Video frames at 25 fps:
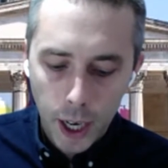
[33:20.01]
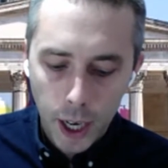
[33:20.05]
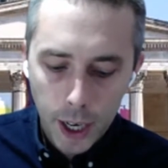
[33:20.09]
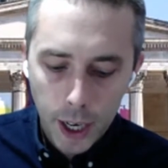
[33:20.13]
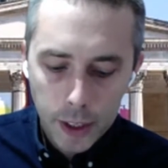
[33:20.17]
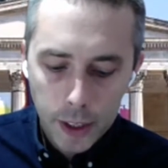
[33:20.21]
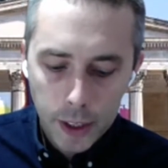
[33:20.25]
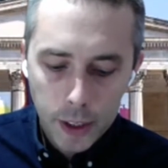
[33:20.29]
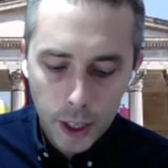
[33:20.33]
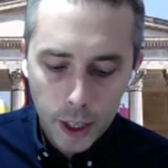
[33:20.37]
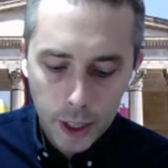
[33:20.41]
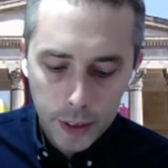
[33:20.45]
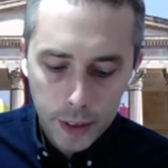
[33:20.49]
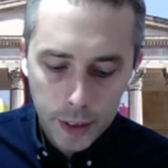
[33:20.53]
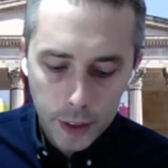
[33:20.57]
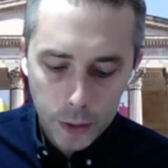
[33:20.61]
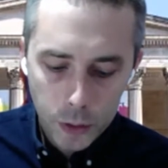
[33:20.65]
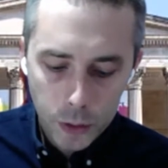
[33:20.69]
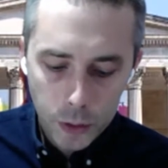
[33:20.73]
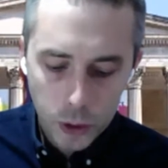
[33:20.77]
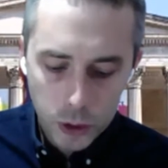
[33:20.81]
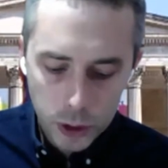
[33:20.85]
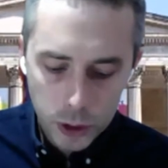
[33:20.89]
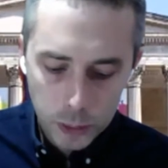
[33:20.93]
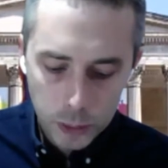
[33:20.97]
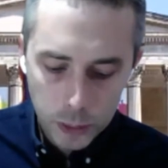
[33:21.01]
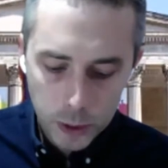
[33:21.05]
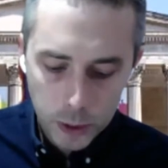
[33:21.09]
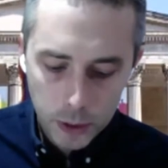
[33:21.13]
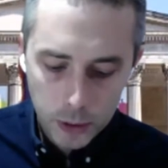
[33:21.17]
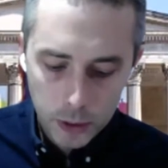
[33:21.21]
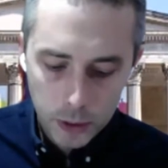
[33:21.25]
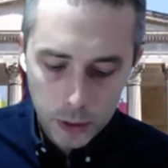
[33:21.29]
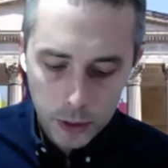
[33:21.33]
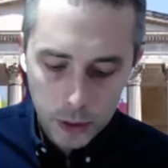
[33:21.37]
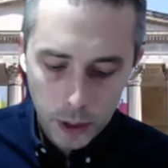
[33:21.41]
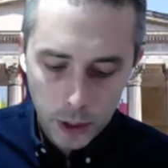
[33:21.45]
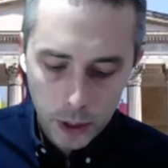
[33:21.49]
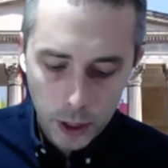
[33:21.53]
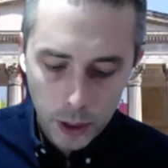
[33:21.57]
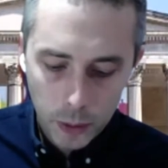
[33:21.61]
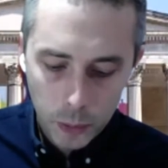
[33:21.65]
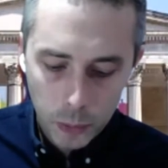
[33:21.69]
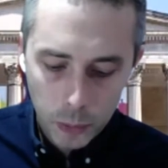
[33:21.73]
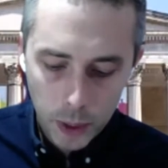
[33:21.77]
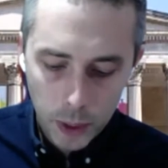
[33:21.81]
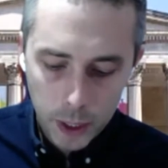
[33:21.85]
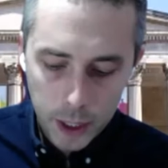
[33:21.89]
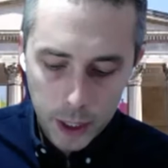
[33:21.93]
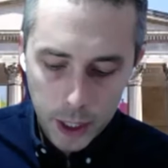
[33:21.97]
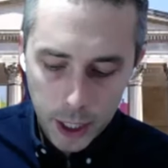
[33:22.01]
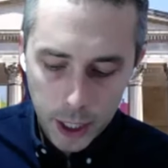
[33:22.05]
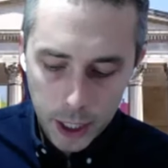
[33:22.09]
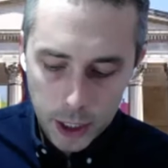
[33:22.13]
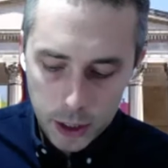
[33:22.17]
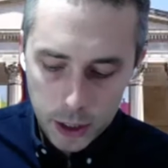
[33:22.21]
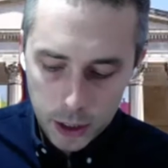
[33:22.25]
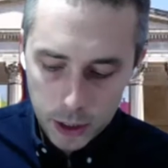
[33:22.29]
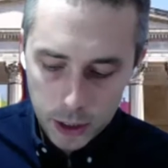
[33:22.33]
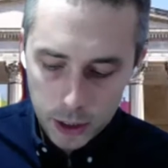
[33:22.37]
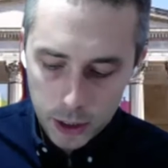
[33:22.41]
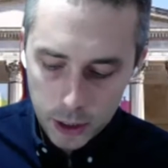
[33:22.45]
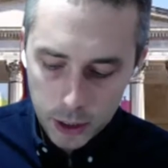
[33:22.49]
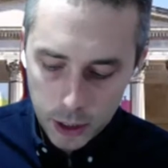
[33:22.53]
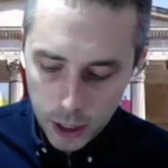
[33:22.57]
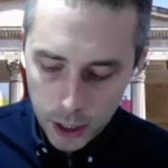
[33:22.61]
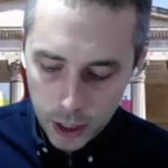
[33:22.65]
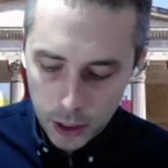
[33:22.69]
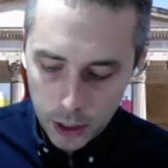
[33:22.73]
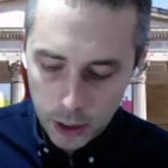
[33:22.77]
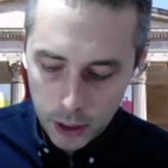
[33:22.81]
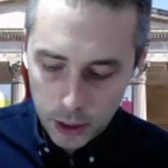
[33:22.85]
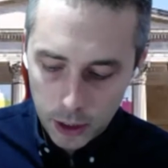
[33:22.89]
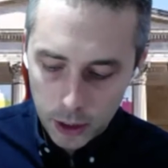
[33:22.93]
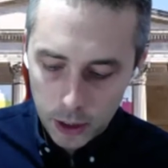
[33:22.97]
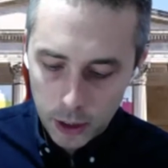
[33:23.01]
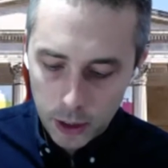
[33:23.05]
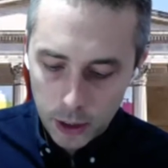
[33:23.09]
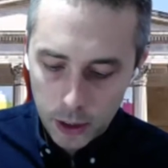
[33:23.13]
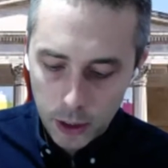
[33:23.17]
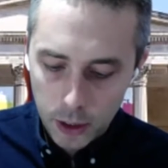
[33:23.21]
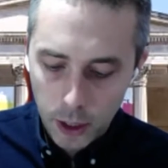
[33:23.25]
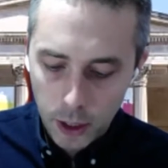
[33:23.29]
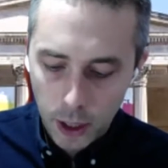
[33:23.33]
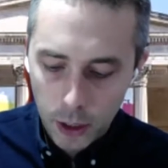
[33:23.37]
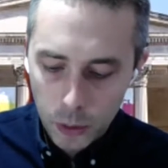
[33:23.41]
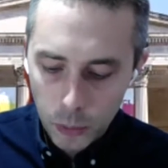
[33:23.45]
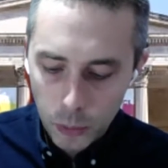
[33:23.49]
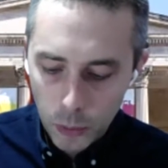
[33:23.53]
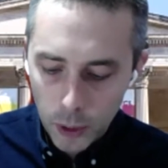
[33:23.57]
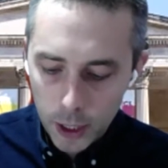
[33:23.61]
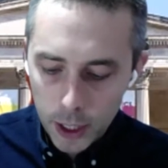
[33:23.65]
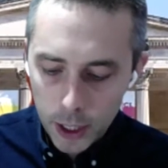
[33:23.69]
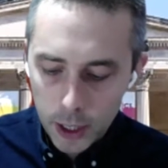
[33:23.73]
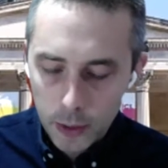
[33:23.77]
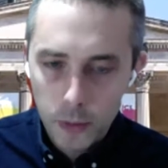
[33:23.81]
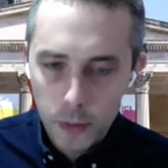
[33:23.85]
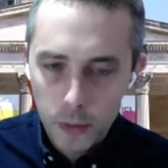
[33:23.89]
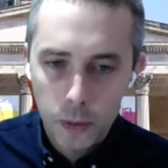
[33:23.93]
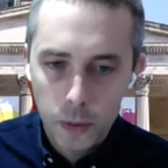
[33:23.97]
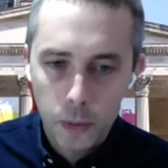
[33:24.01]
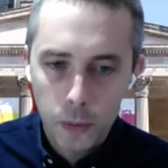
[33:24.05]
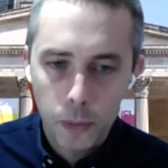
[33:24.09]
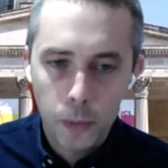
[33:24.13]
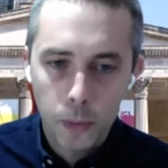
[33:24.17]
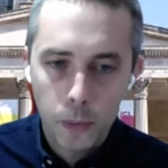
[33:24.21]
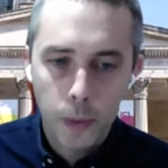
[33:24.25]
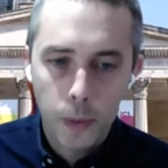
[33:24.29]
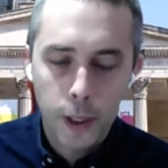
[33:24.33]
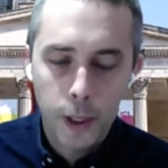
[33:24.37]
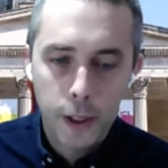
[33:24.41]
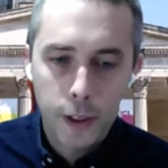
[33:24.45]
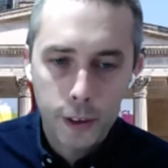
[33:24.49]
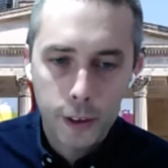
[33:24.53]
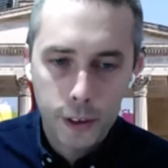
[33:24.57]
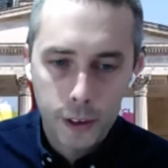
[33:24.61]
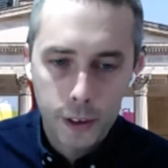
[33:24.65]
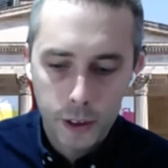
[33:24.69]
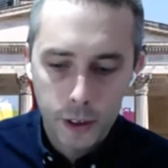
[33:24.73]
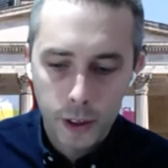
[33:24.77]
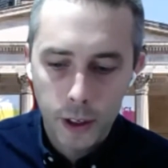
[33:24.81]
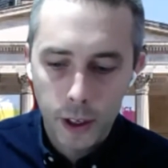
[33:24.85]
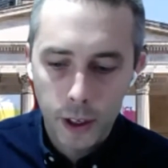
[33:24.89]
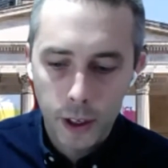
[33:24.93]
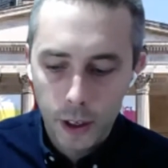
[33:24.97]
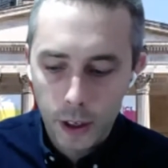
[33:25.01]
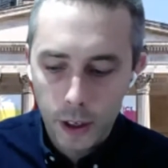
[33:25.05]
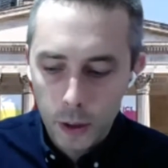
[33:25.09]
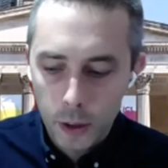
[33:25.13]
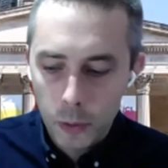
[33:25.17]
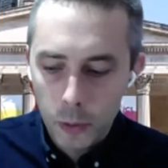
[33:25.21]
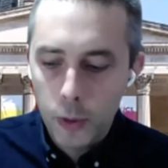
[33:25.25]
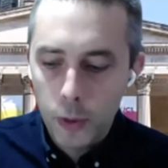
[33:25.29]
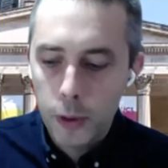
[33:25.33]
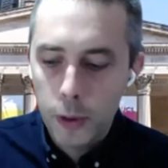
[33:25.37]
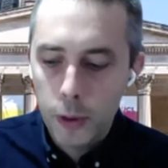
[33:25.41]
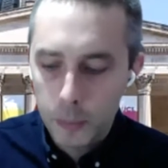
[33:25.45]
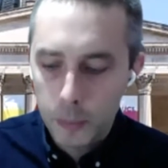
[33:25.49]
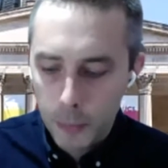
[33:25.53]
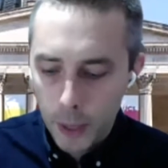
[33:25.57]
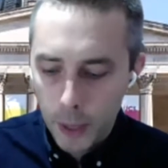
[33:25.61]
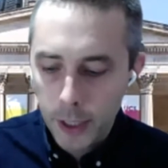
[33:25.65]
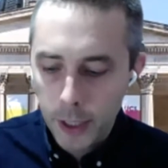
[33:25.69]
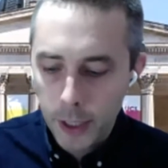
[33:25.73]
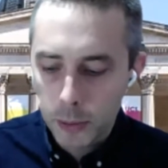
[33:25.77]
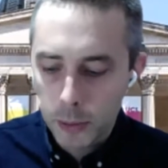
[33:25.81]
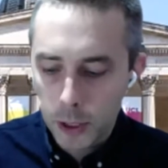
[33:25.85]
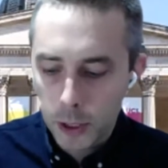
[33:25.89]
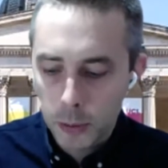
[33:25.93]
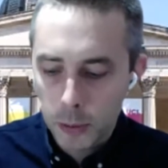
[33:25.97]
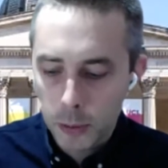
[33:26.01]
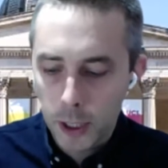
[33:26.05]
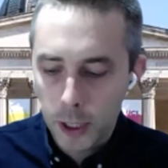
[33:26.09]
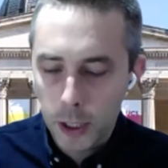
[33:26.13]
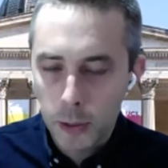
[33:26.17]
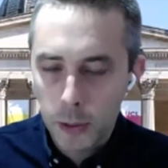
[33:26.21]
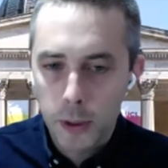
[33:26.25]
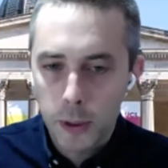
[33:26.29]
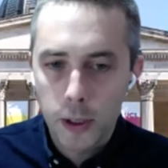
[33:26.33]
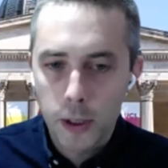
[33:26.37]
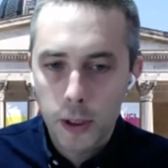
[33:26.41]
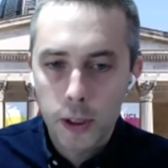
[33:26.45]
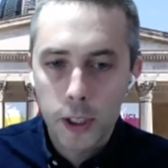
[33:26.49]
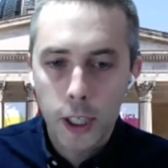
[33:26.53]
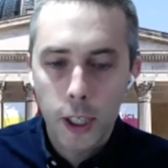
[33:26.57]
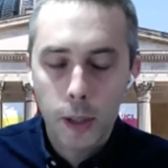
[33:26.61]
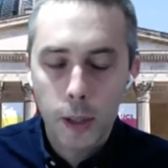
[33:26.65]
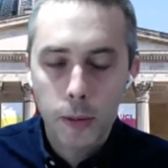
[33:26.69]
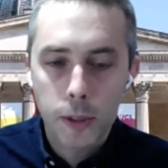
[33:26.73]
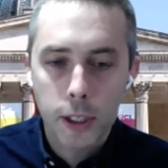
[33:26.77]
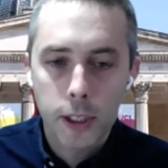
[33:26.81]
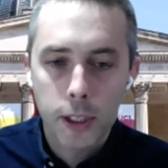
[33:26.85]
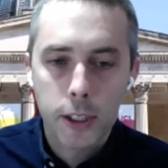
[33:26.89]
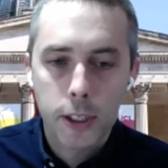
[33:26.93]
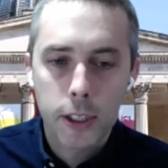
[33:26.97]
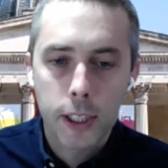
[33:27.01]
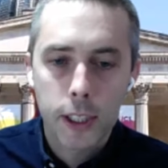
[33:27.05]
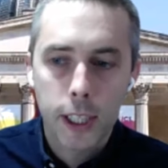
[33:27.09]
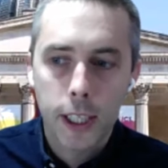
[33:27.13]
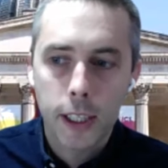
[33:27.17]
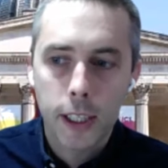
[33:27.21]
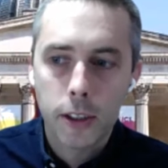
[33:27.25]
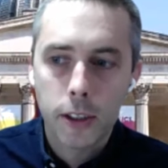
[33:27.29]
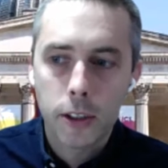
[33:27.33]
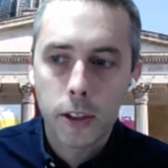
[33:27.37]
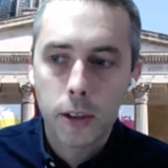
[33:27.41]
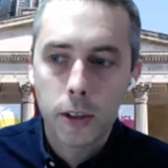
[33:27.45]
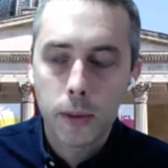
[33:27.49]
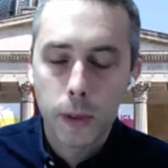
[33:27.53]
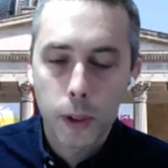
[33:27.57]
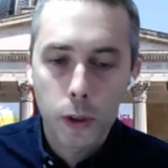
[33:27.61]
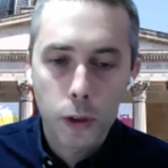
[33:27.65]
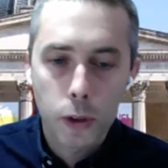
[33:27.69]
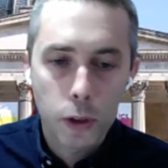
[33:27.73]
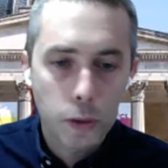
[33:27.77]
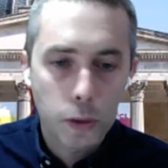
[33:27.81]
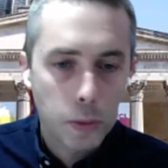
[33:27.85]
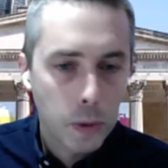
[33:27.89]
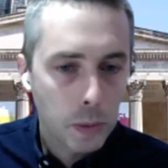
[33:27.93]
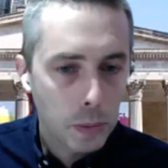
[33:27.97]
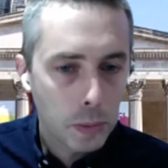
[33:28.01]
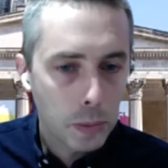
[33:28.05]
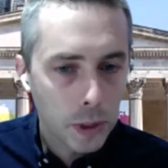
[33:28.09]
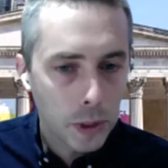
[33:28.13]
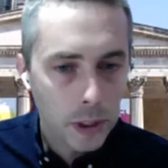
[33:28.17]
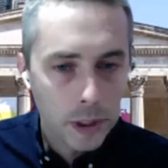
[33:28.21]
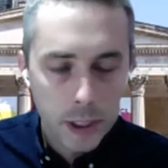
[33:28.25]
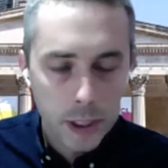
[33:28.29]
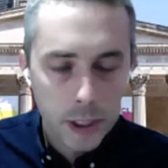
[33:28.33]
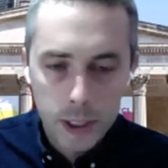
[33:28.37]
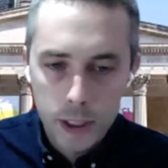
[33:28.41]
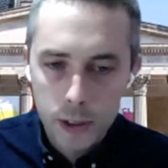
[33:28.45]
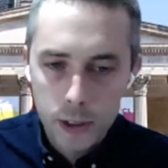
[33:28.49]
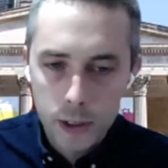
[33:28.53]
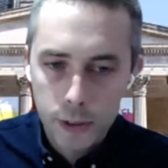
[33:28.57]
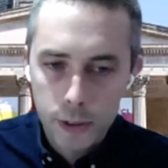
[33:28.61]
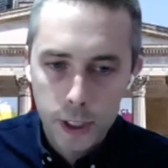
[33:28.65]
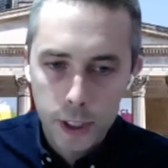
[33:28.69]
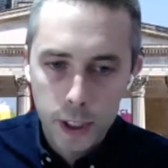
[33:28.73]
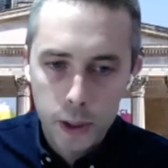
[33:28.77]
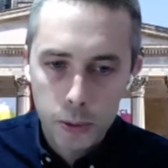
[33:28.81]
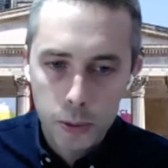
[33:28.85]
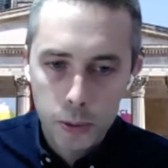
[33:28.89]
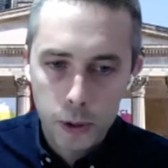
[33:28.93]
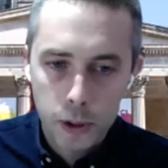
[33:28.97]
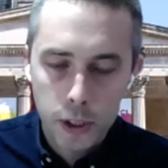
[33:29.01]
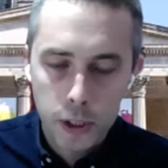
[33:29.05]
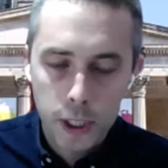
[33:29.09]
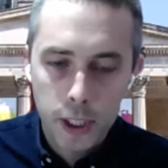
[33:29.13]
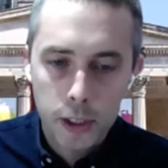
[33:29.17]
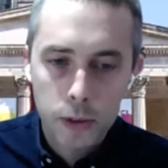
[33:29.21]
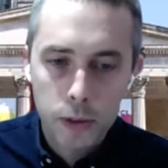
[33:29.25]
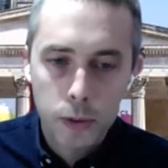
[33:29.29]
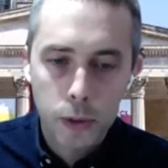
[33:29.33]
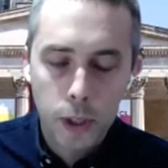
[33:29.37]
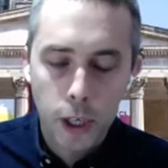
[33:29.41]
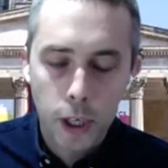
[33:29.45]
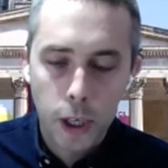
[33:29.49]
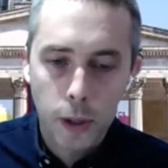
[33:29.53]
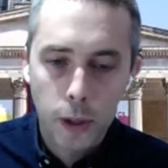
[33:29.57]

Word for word: And they've also been uh, engaging in and working with Uh, with experts by experience, helps understand the recruitment processes for these projects,